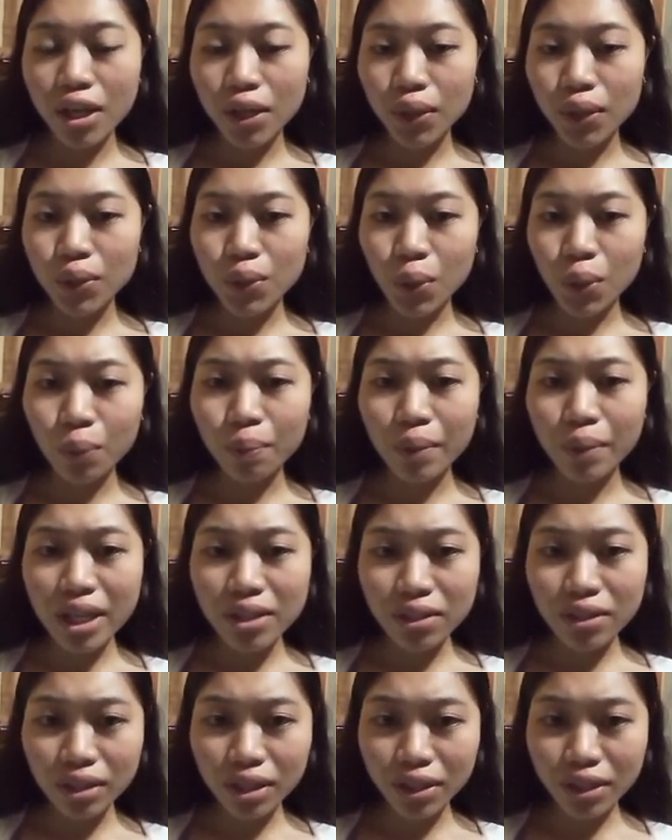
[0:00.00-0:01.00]
So based
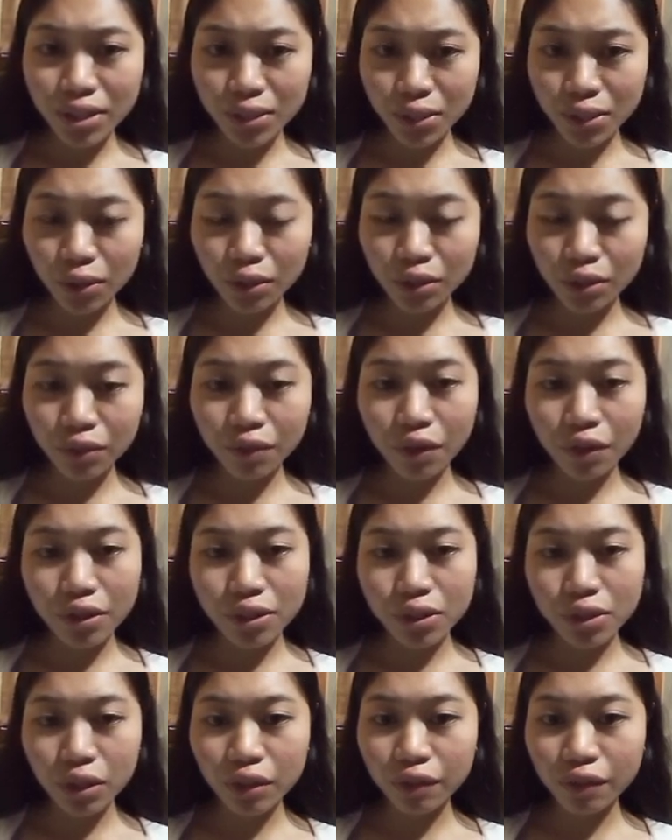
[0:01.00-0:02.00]
on the result of our
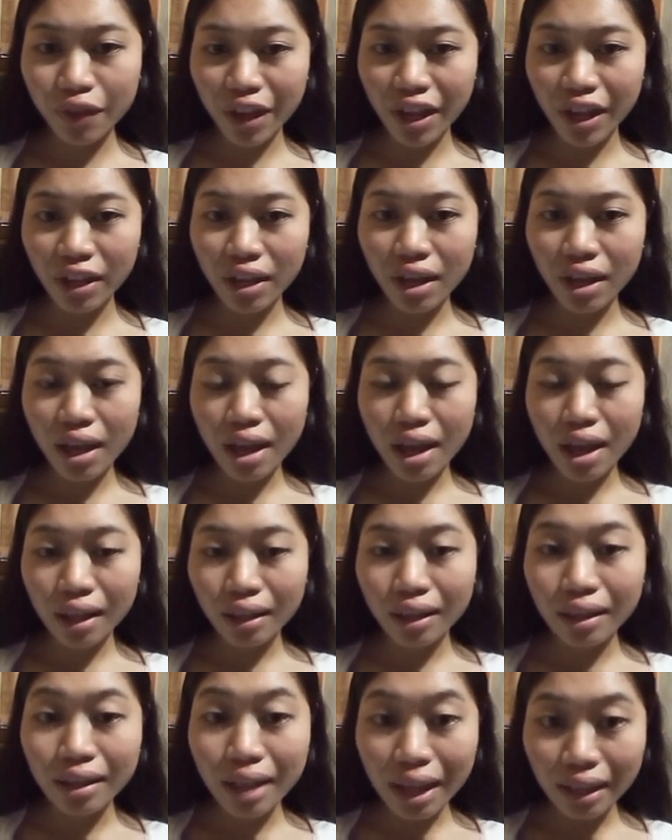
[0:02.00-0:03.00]
survey,
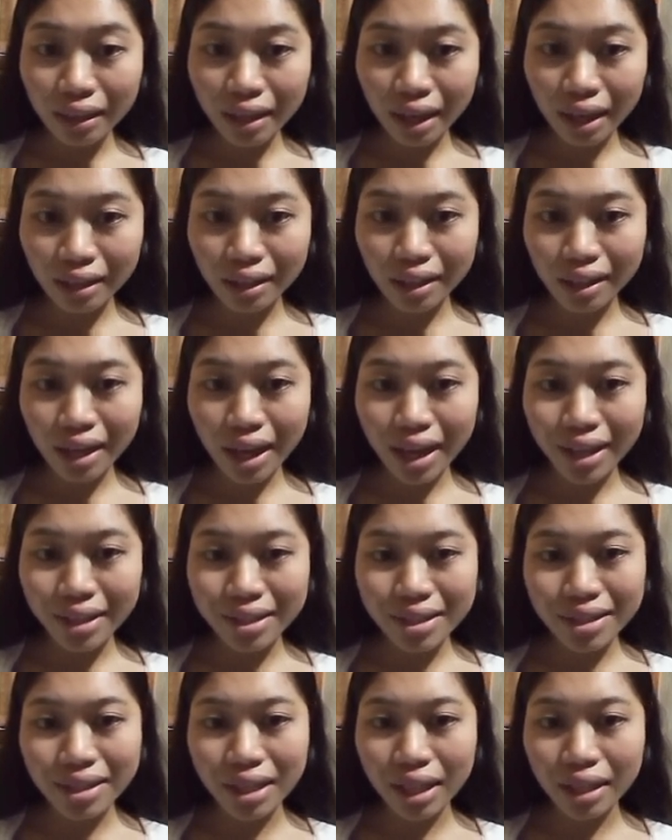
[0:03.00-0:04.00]
the data
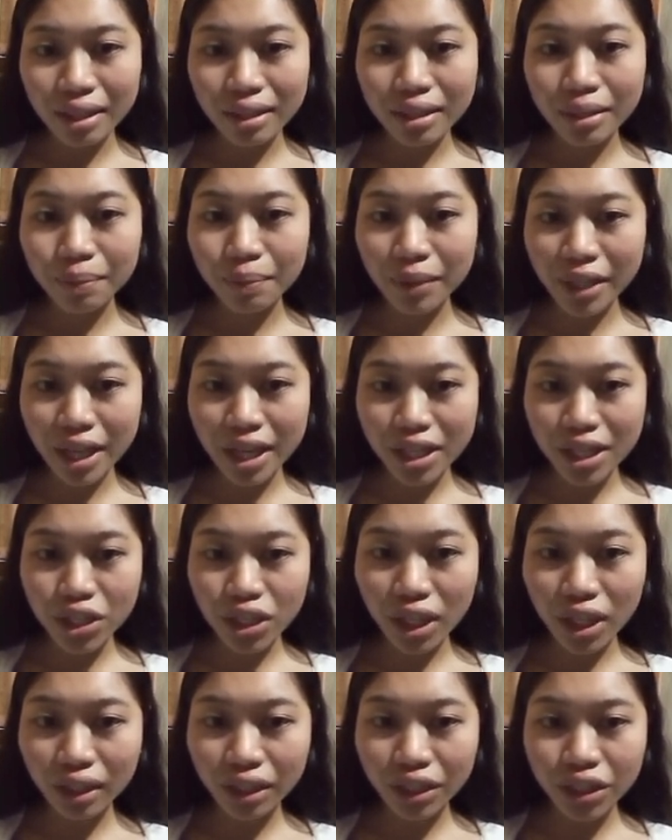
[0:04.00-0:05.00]
indicates that the biggest
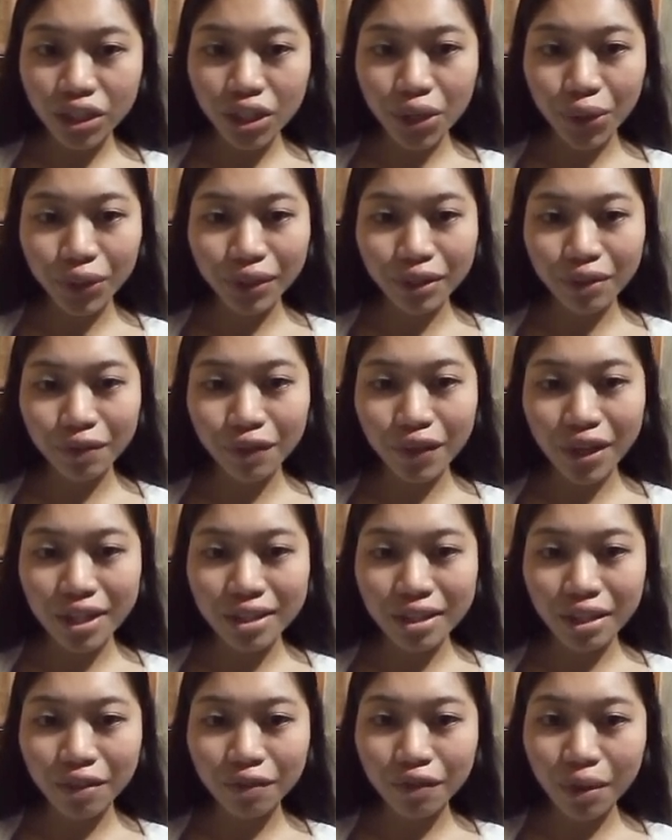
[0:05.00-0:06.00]
challenge currently
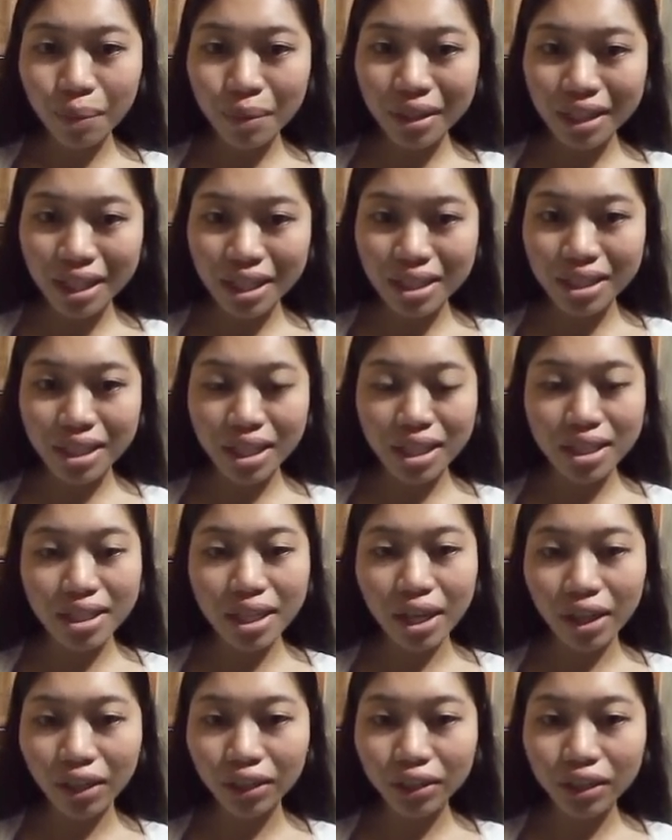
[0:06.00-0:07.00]
facing families is
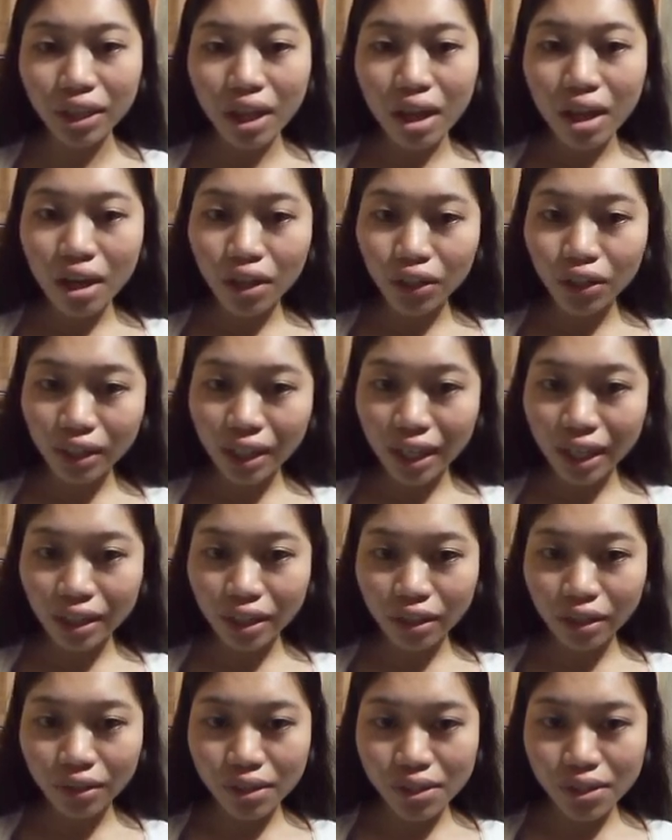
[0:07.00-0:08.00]

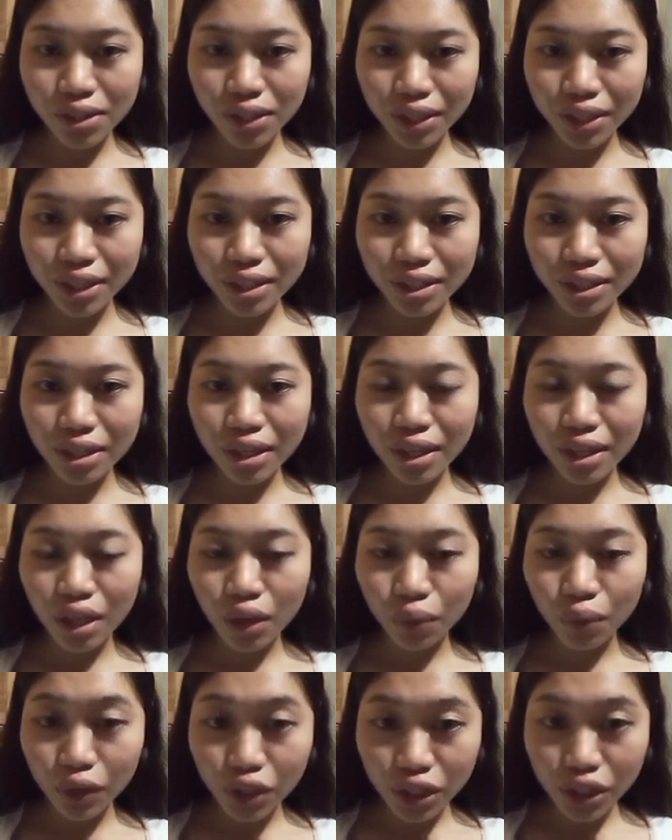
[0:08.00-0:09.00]
health-related concerns,
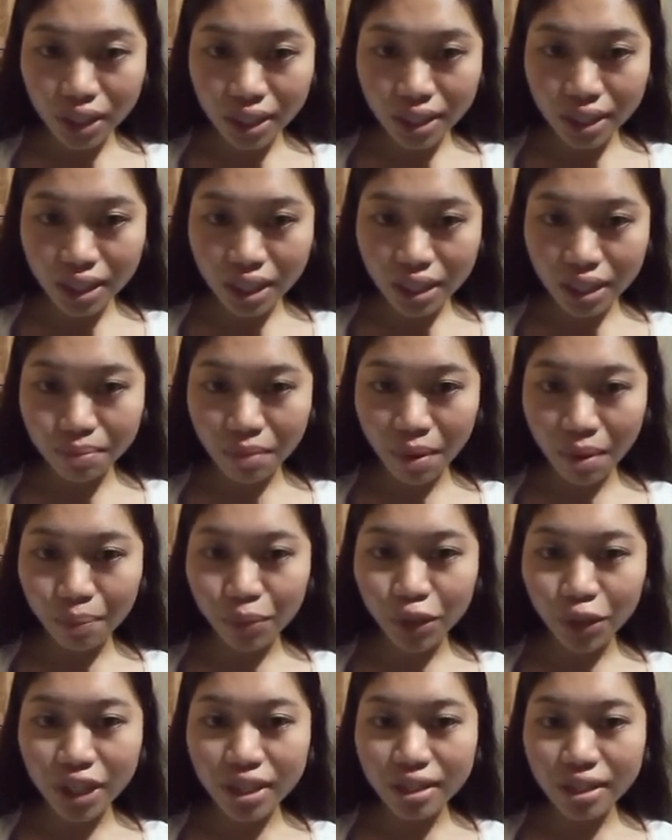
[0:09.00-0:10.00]
which is 6
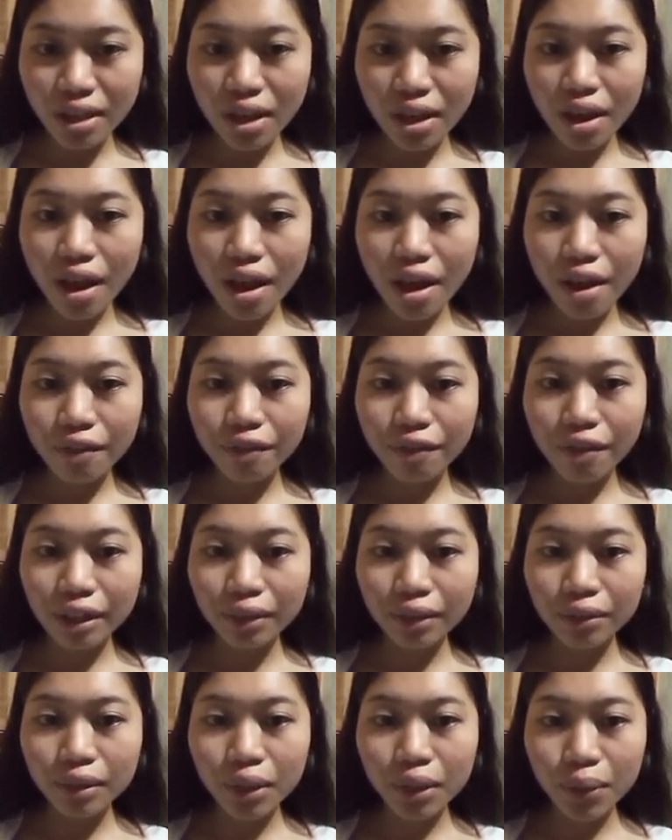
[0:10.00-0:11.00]
members,
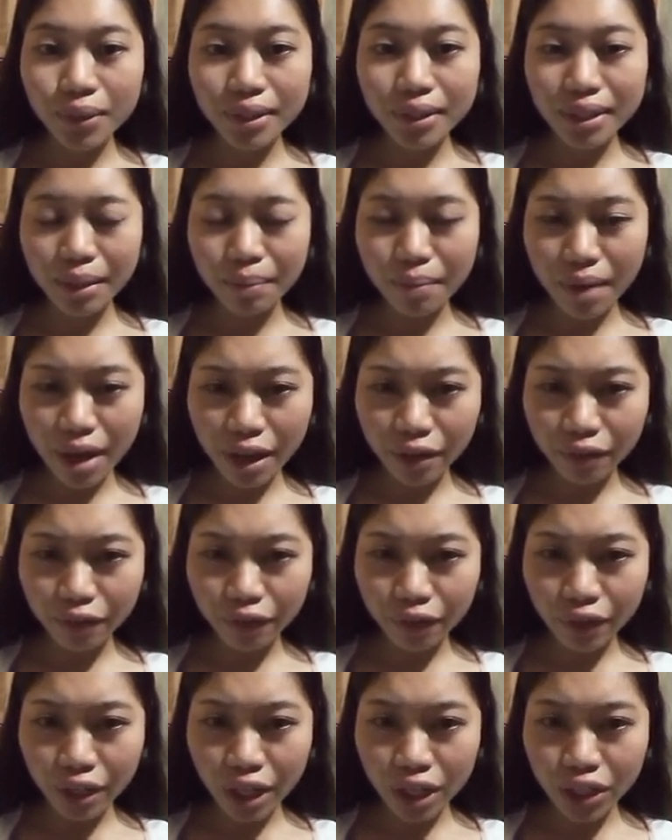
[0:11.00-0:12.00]
followed closely by
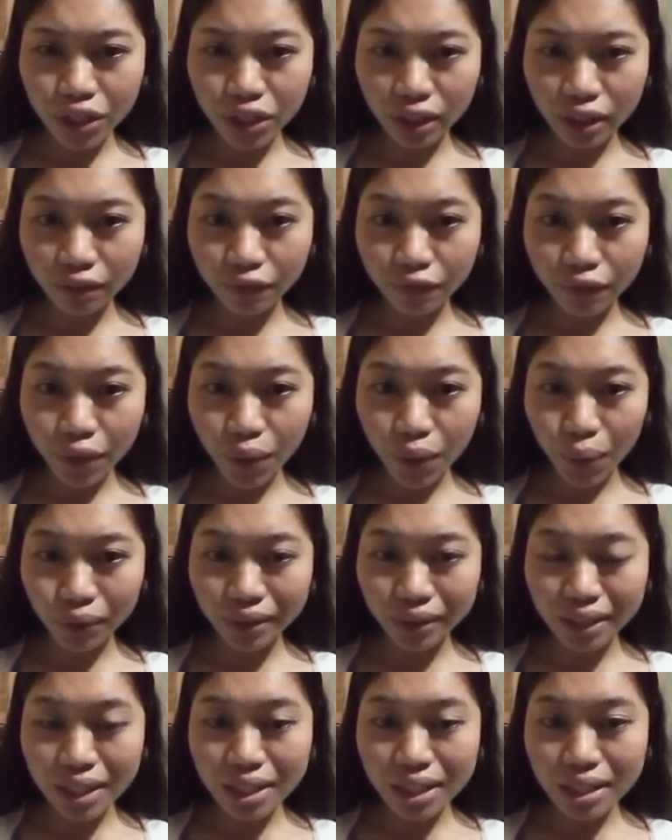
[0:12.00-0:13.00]
financial
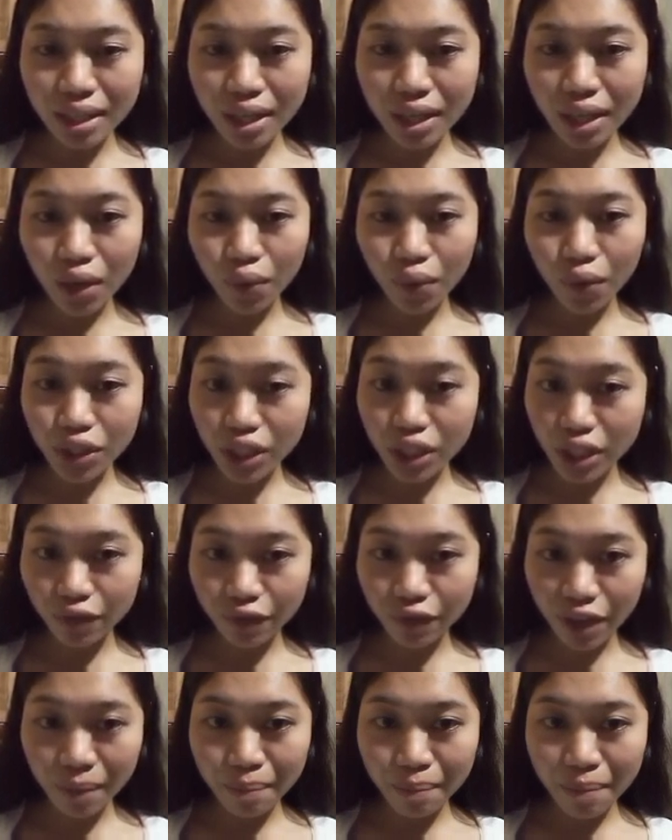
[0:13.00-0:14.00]
difficulties, which is
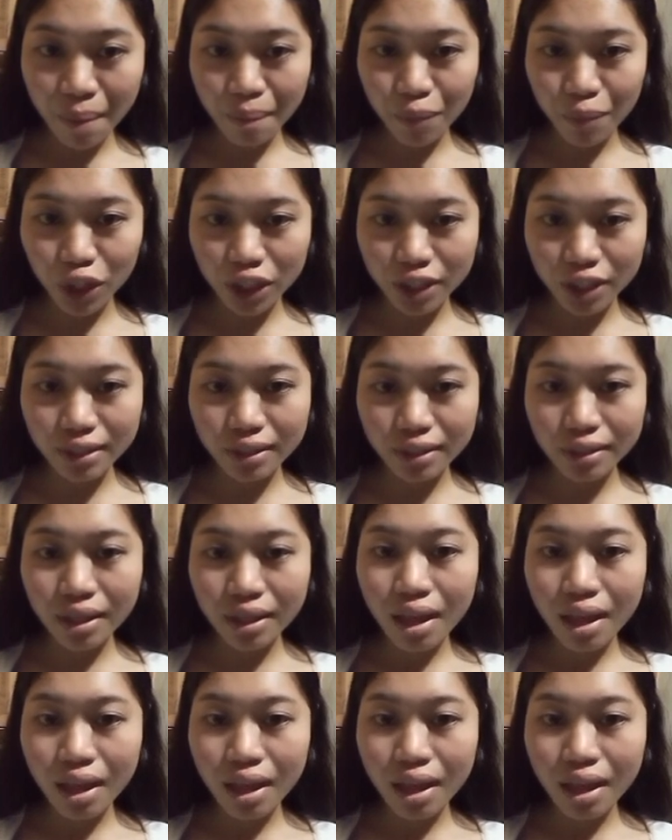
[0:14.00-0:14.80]
5 members.